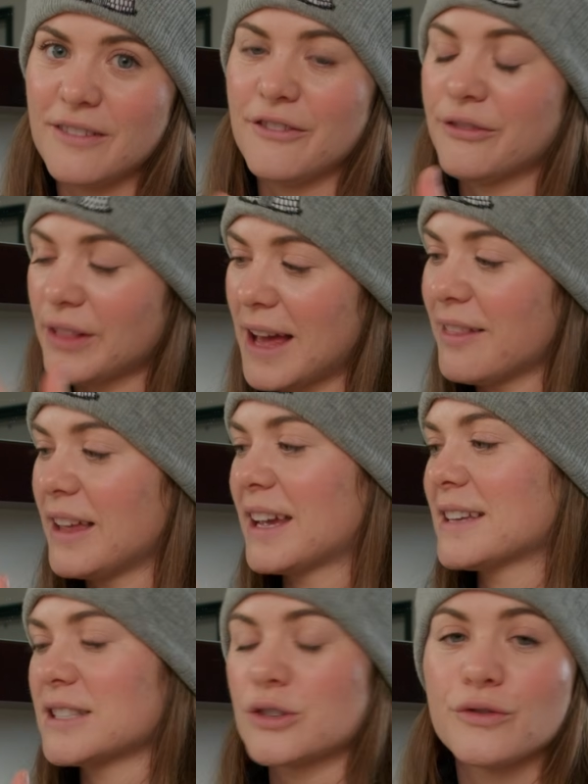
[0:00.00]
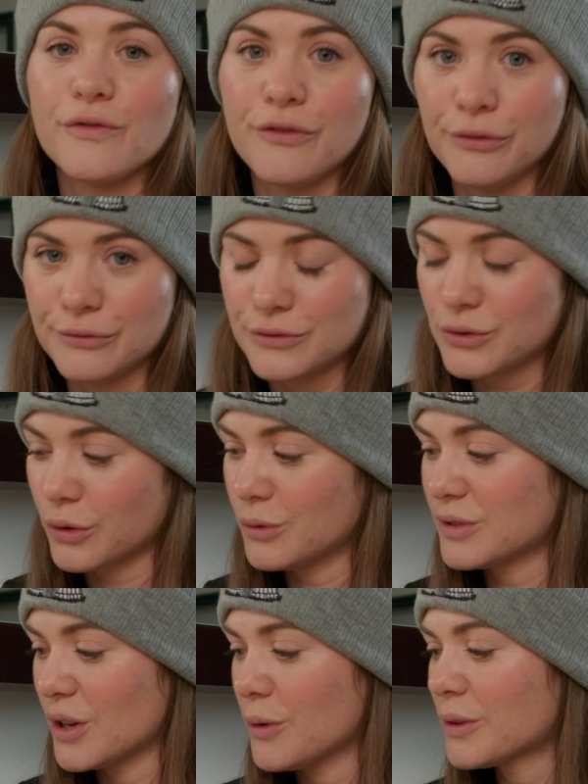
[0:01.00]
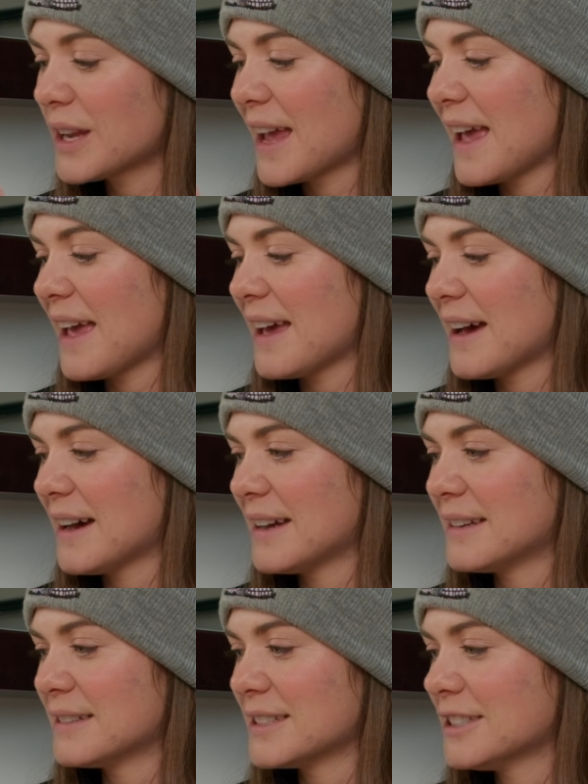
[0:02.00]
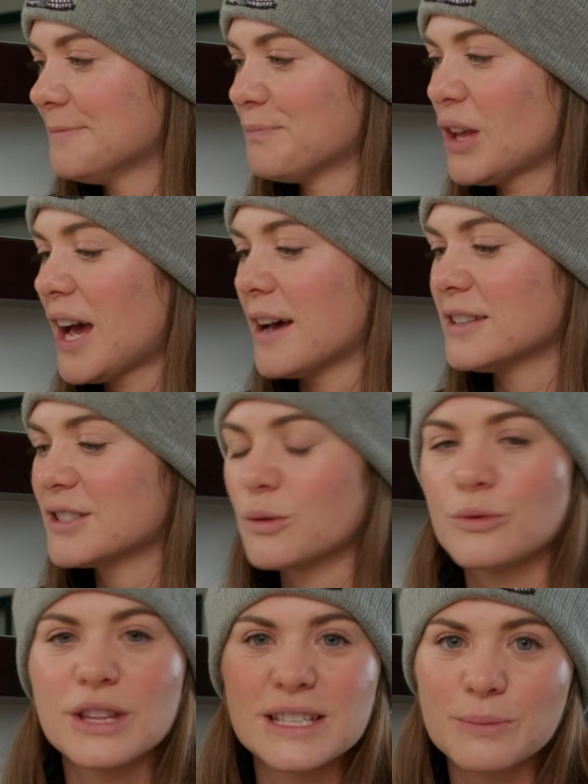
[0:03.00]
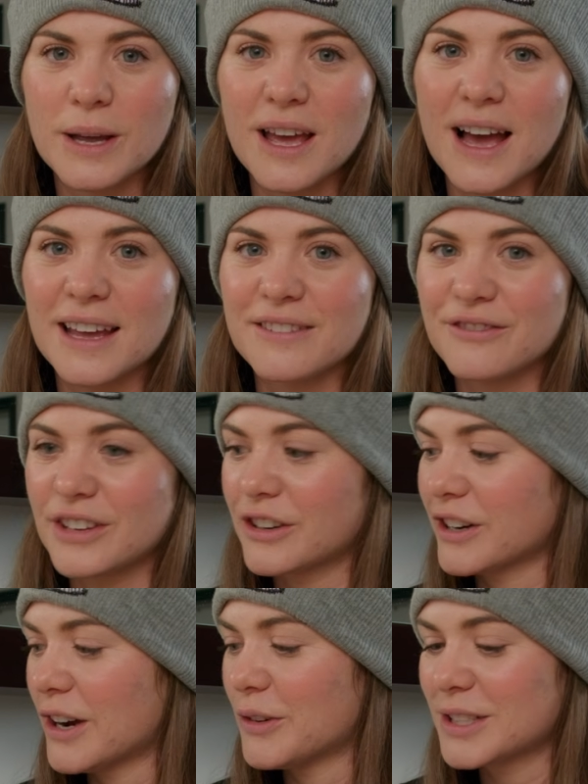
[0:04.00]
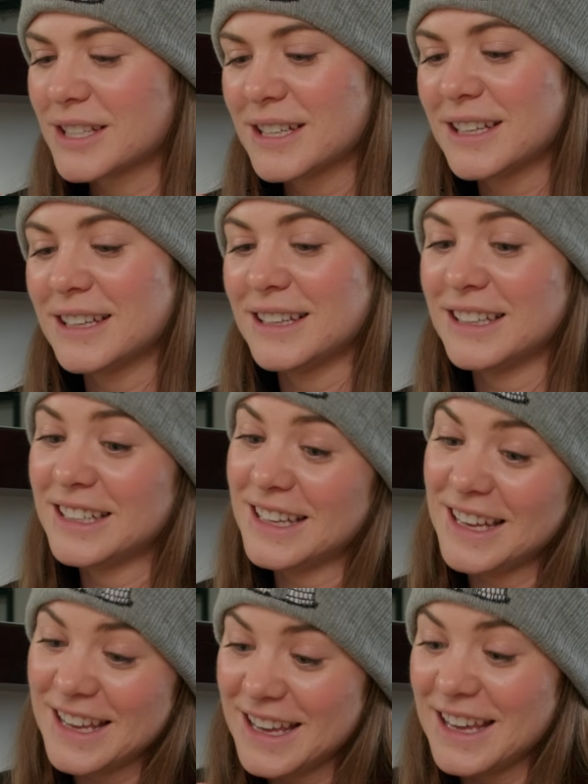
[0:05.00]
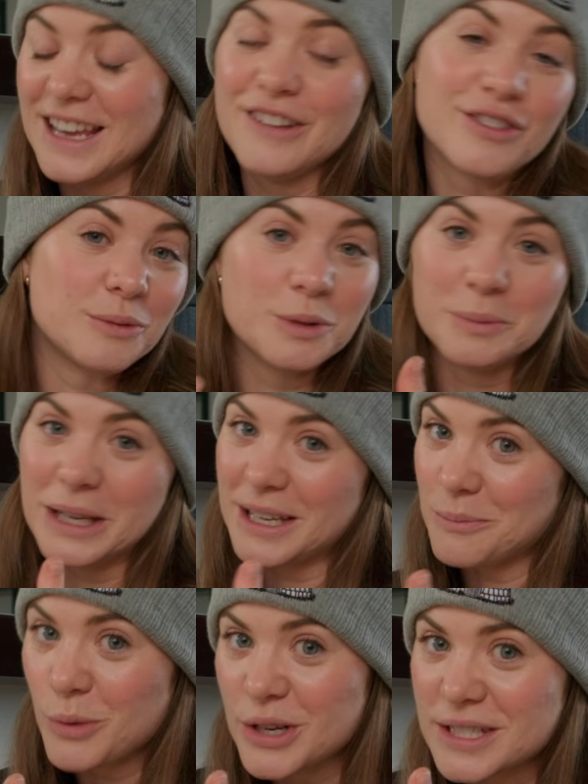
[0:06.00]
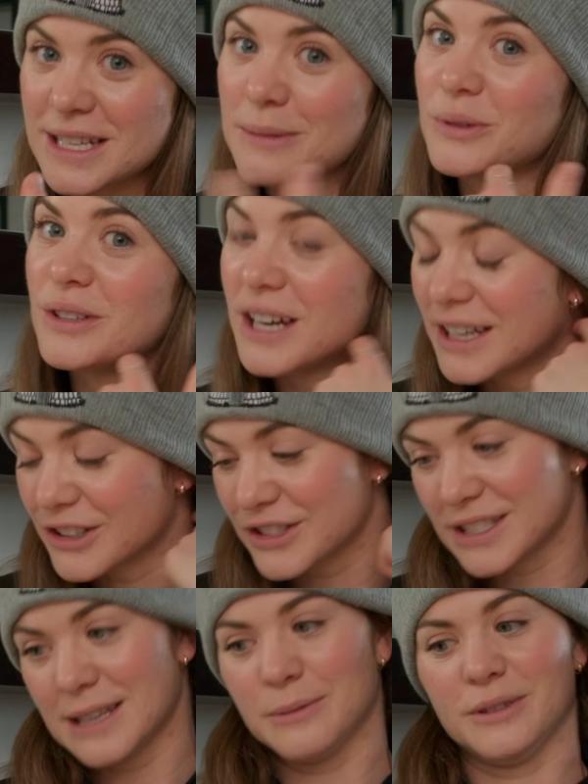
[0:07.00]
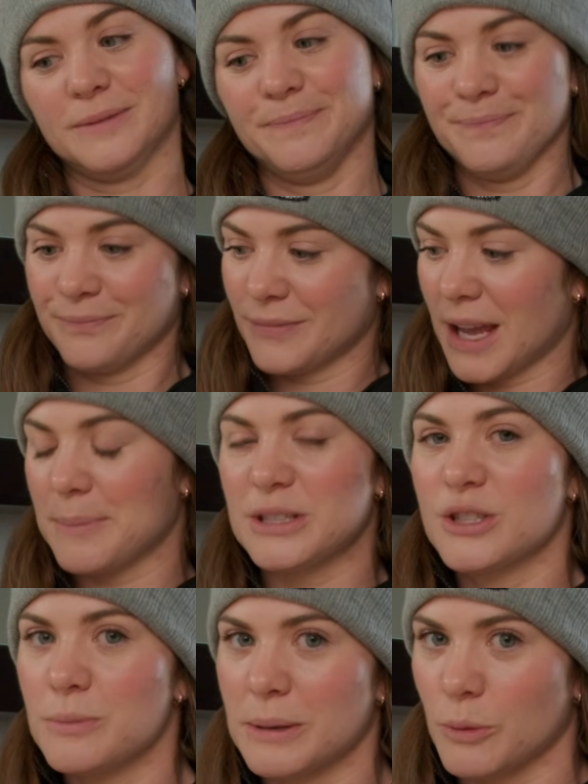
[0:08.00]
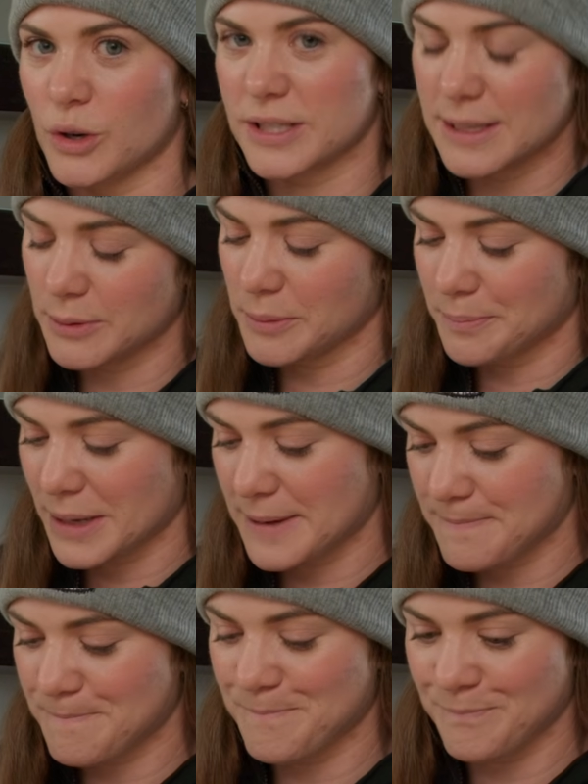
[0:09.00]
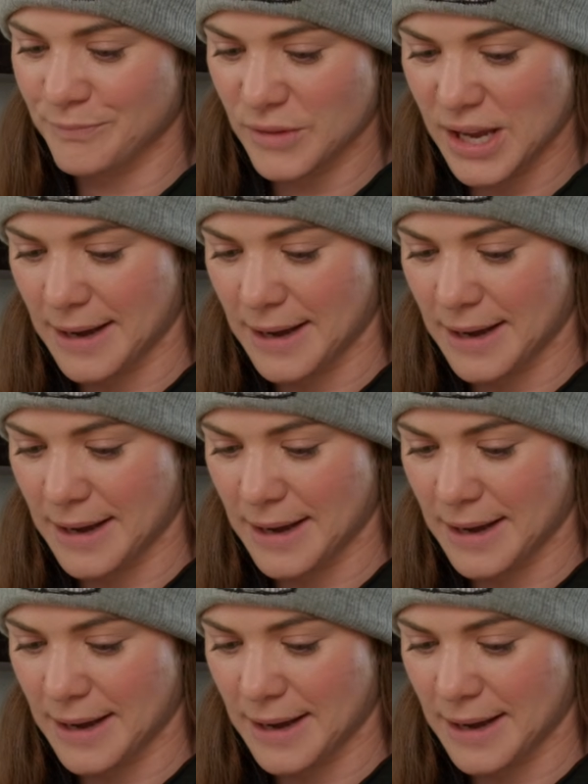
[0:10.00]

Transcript: fly like as a true zone, and yeah, so this way I can figure out if it will make it more stable, understable. I'm assuming more stable, but yeah.